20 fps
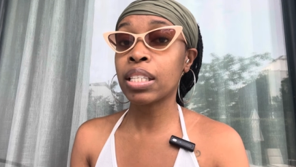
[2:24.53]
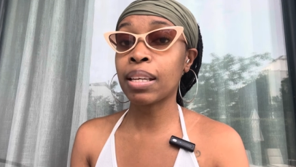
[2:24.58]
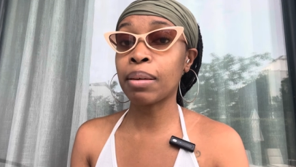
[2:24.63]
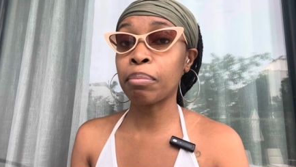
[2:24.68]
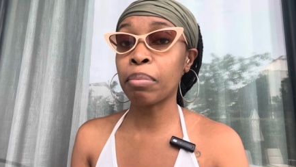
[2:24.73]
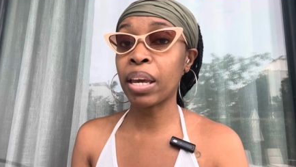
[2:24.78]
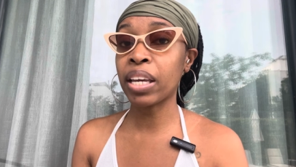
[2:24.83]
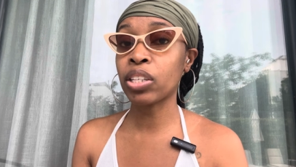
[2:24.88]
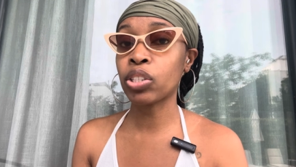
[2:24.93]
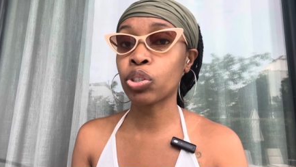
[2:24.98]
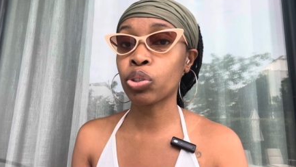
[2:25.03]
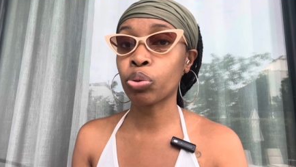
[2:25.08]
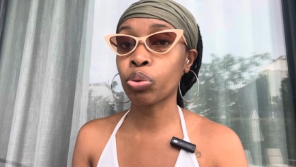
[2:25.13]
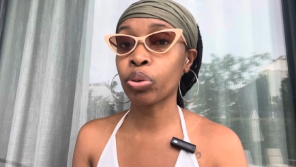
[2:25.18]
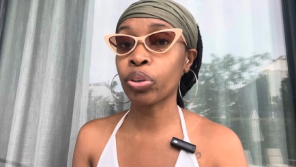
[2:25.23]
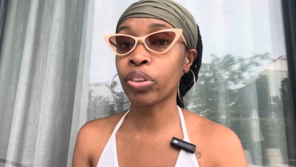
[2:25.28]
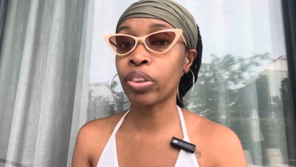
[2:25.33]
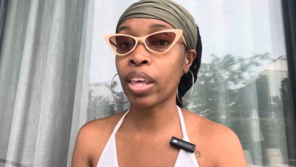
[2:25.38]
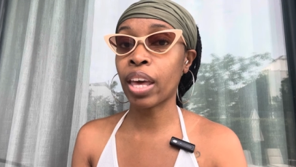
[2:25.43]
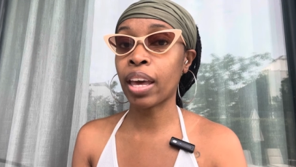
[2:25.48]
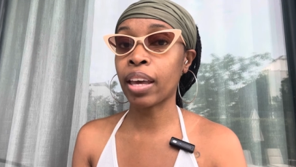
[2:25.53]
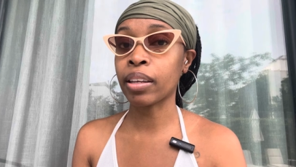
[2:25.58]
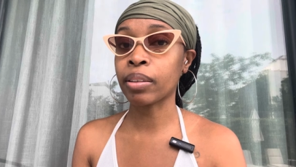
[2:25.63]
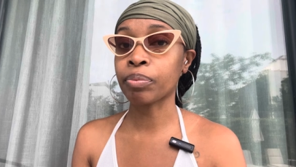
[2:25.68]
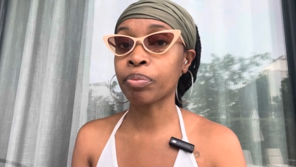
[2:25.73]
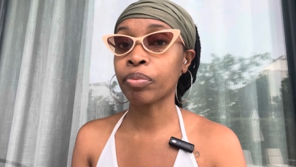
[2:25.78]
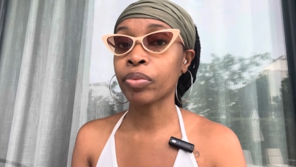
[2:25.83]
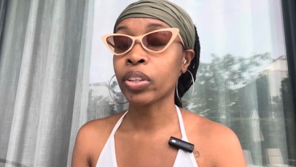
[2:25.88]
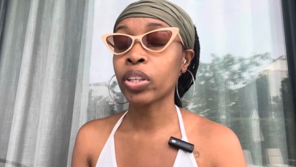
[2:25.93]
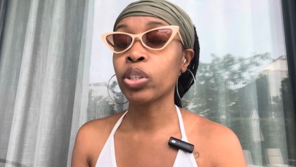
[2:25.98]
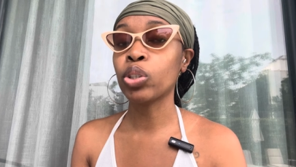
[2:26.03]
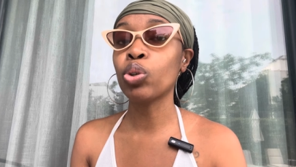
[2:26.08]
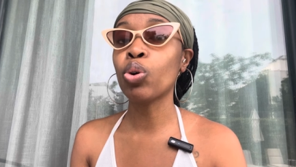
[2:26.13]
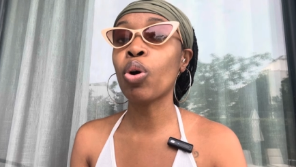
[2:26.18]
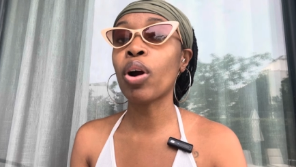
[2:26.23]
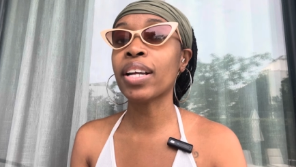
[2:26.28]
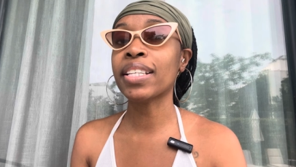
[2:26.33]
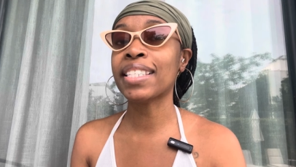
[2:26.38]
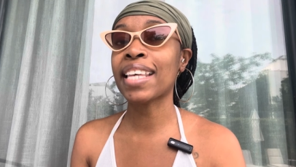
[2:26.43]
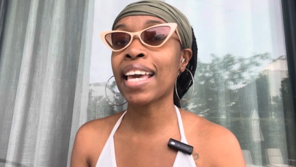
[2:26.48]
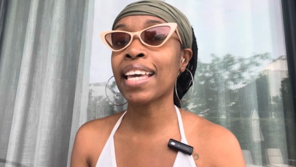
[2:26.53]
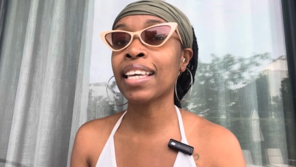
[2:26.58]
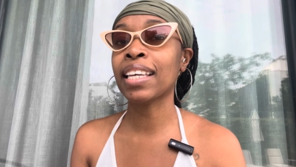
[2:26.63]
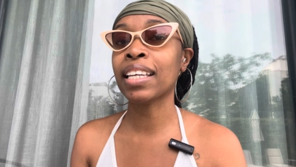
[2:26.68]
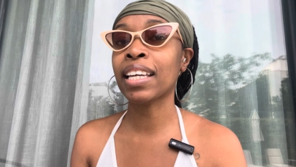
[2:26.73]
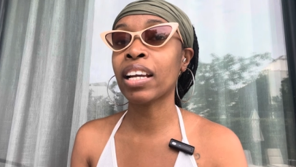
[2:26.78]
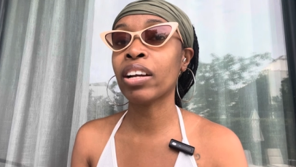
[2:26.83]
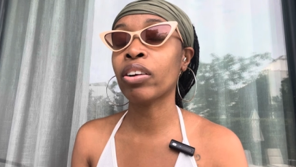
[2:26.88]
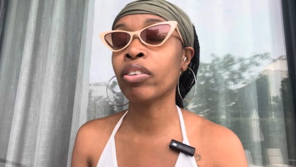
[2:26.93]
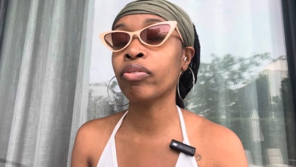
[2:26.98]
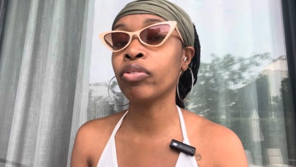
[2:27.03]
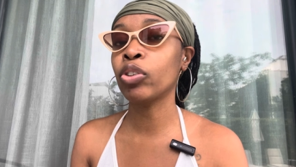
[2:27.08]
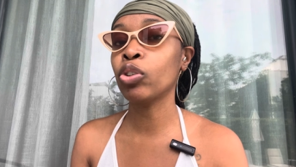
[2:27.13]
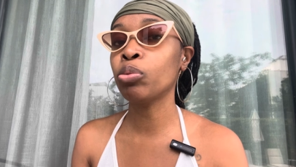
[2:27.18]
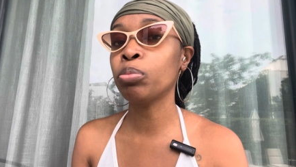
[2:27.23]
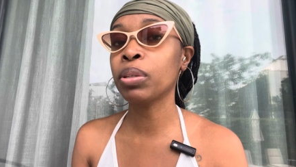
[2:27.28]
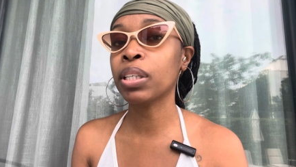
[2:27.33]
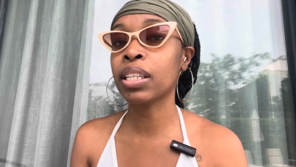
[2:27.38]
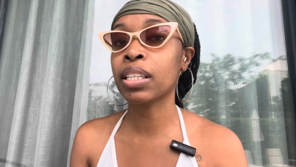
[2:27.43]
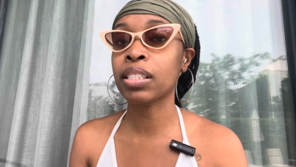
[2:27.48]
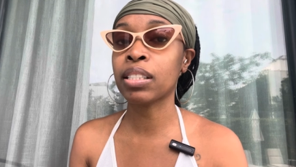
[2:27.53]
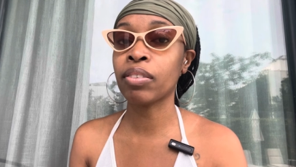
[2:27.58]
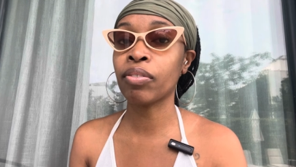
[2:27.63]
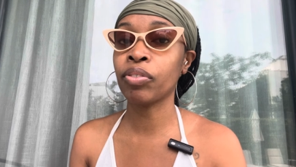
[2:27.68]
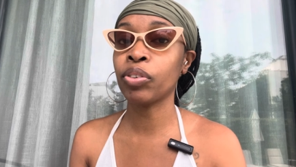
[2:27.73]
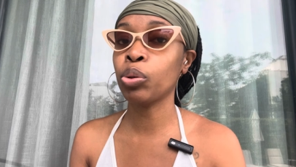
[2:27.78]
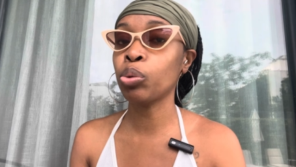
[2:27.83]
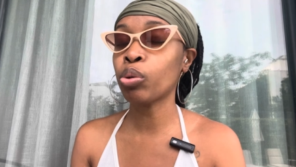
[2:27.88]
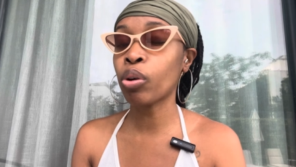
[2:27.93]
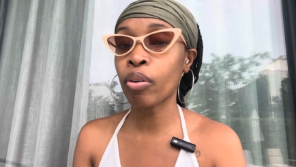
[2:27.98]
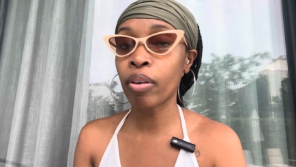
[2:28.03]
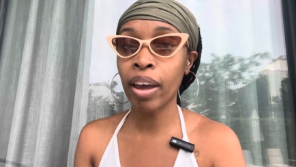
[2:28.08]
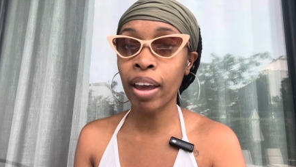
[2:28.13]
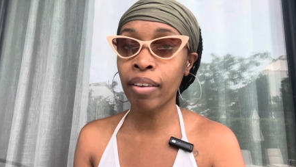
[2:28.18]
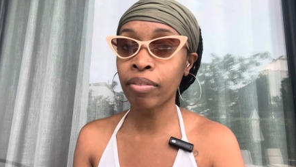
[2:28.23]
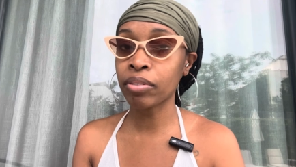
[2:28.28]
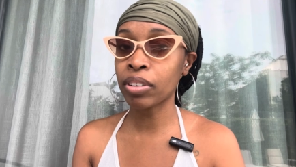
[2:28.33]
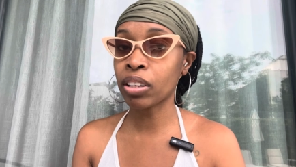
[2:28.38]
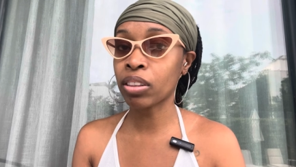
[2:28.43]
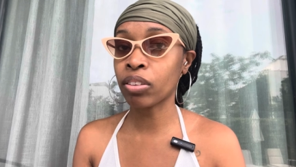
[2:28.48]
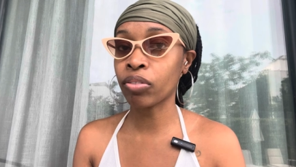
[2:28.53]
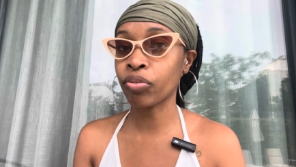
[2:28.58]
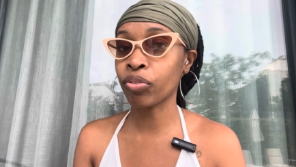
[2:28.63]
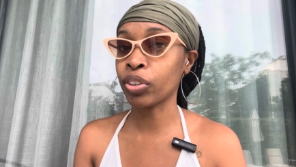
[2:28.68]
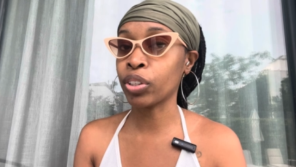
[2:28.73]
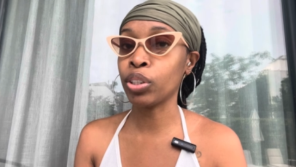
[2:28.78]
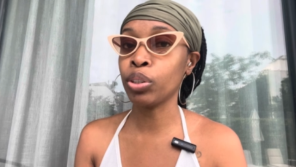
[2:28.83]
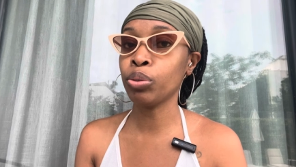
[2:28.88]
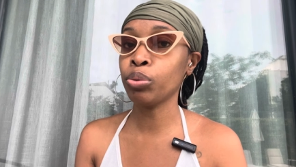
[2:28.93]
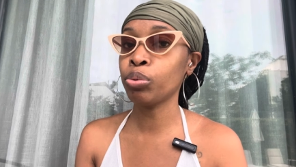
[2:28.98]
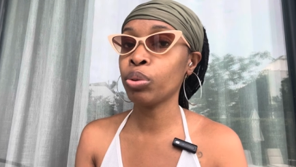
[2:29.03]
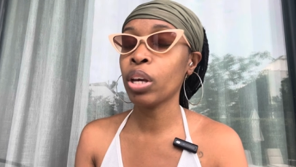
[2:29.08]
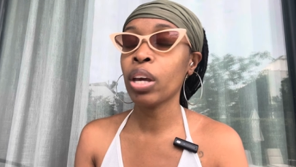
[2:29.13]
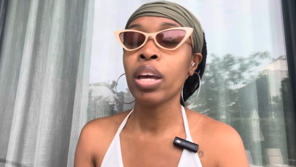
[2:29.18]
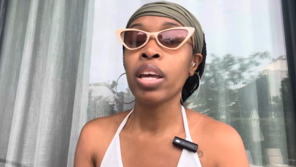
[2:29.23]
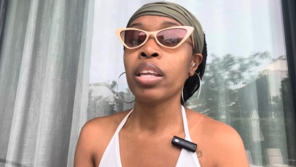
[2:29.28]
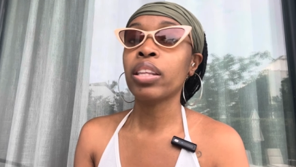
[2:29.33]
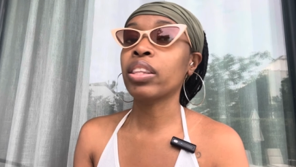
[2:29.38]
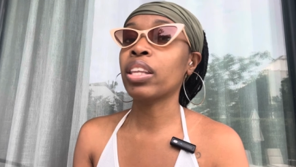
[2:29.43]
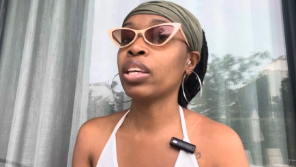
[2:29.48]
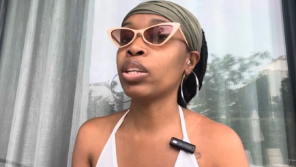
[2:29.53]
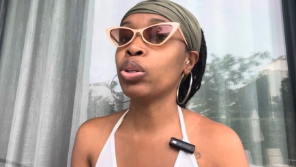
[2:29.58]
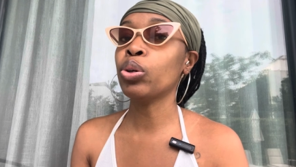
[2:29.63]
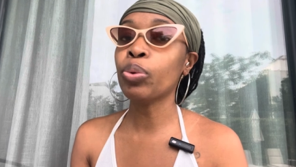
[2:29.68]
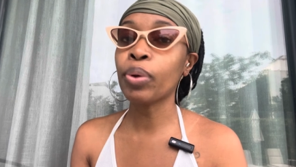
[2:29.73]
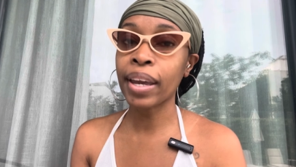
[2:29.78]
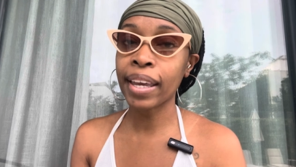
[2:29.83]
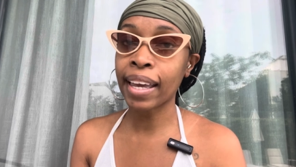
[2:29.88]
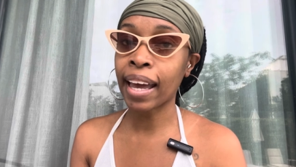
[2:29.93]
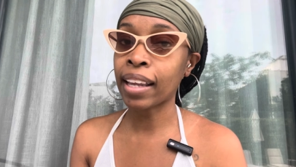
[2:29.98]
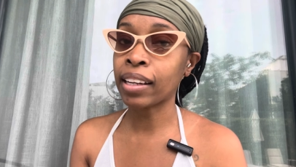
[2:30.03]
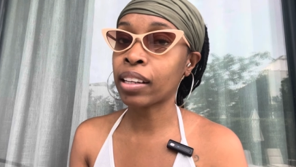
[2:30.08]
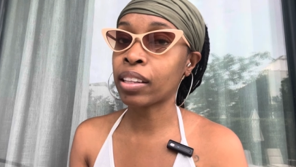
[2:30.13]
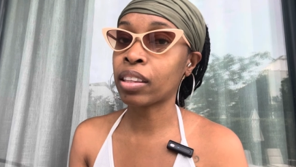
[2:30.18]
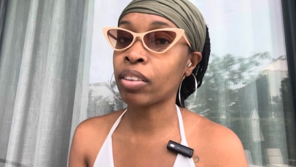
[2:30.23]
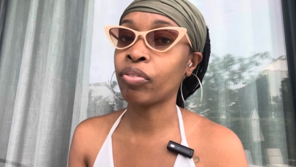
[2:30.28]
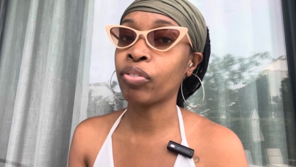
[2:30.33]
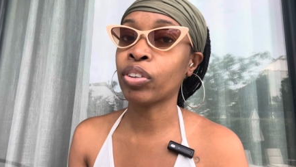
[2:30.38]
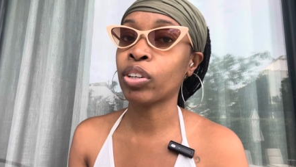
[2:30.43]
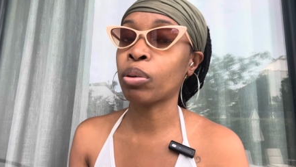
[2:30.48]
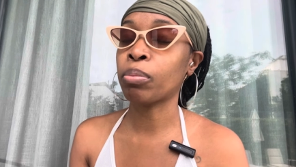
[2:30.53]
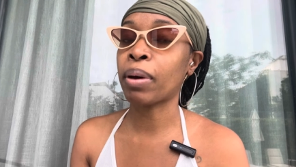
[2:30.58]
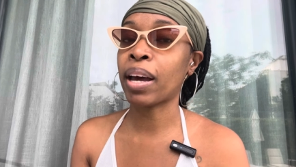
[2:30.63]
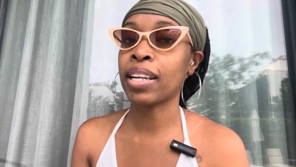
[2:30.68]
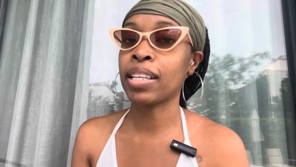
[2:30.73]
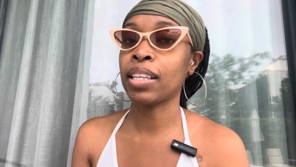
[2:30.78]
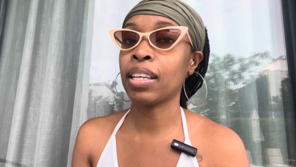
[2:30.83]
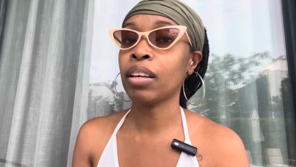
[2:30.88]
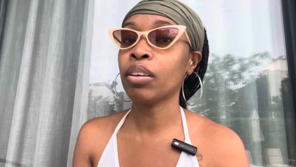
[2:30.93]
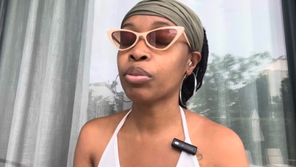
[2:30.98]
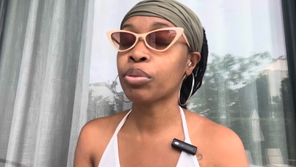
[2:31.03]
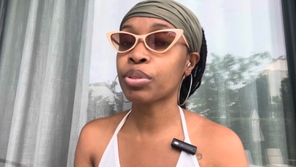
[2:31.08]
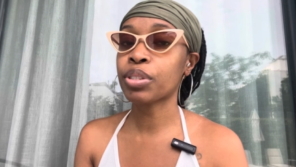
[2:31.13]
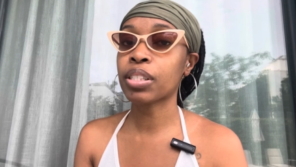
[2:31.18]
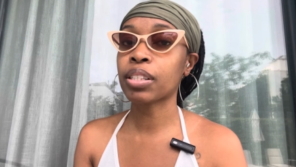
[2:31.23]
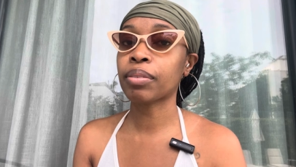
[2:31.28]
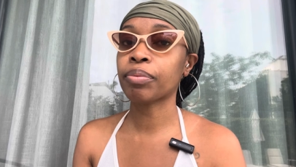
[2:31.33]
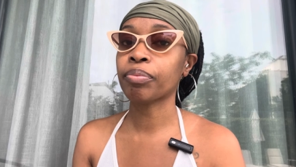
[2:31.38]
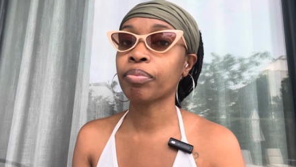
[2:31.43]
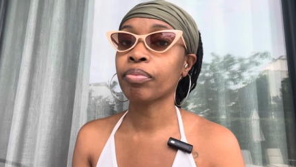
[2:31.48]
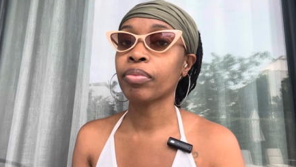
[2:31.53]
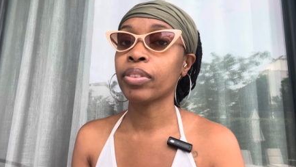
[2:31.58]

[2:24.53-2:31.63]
to make sure that you are taking care of you because if you don't have nothing for you, then you ain't got nothing for nobody else.